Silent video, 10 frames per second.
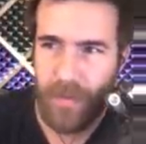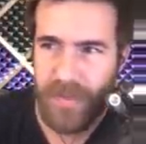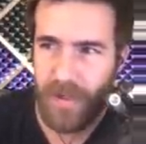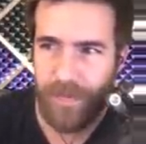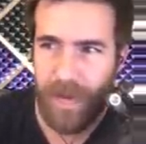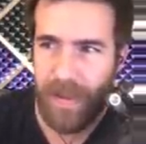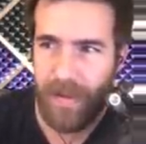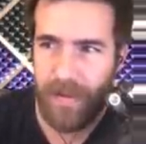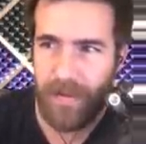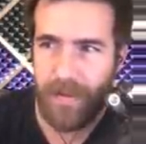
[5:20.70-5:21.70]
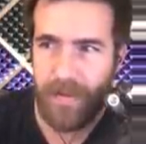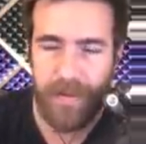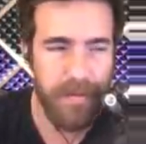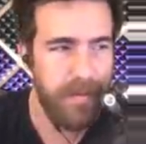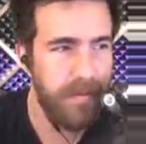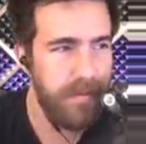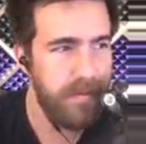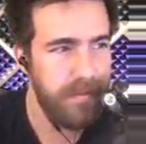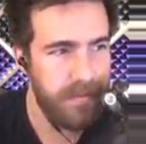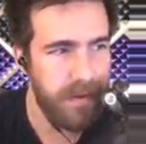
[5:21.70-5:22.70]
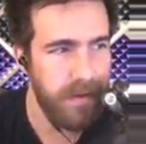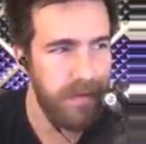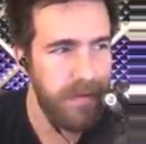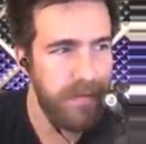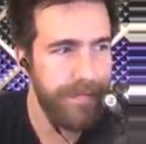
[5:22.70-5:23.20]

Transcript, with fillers: Don't certify it. Good.